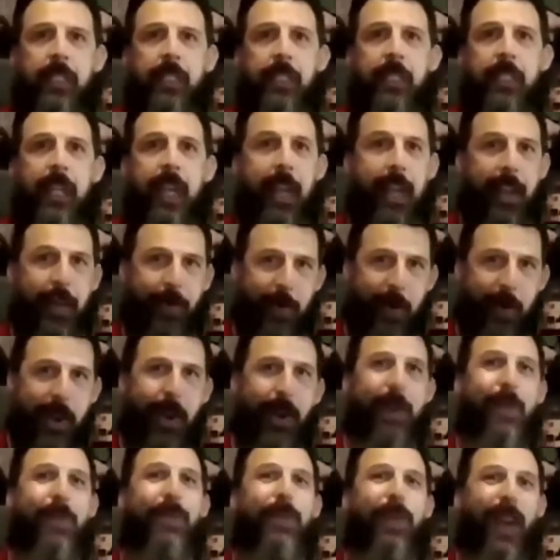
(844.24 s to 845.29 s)
Yeah,
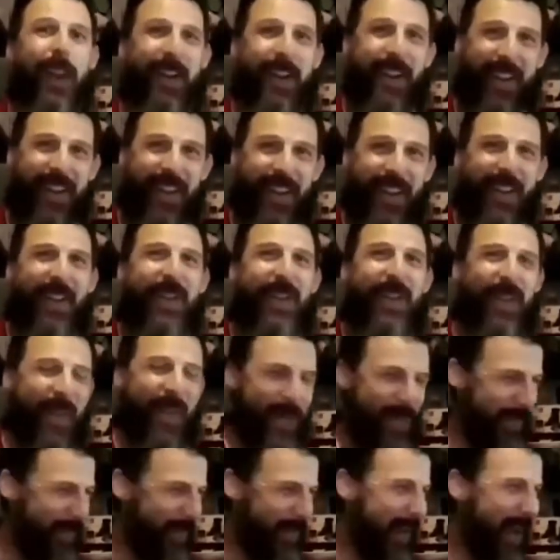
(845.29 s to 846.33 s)
very, very,
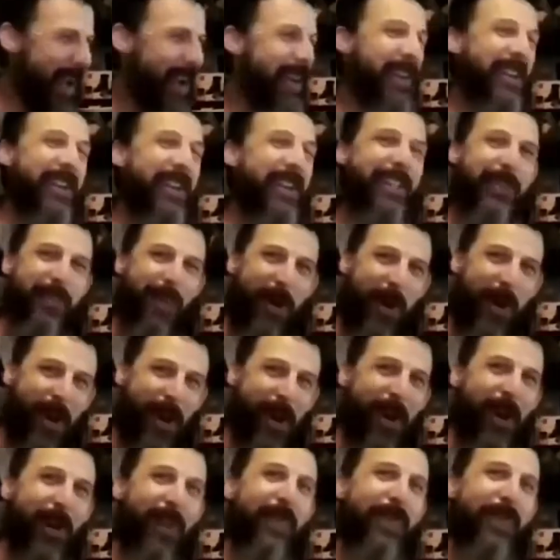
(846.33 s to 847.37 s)
very
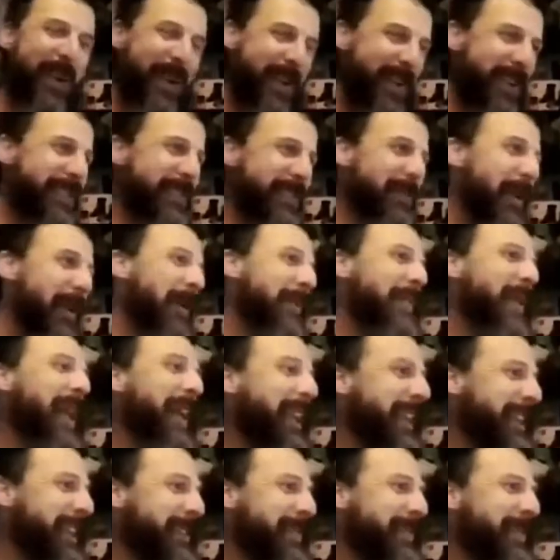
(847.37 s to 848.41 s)
small
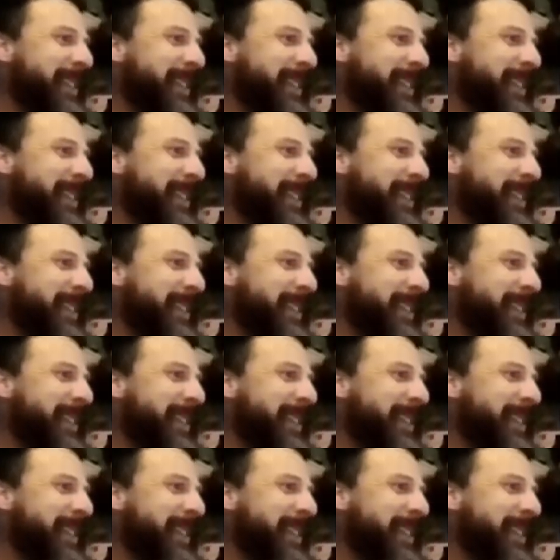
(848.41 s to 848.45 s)
paintings.